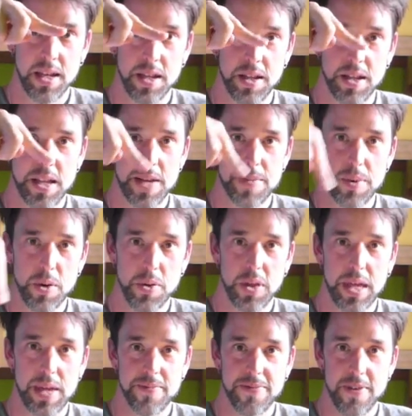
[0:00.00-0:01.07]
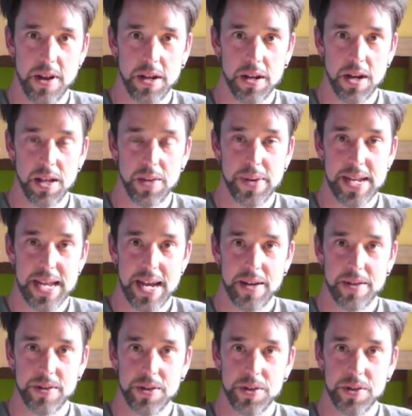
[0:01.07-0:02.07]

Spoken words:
Then they both keep falling all the way down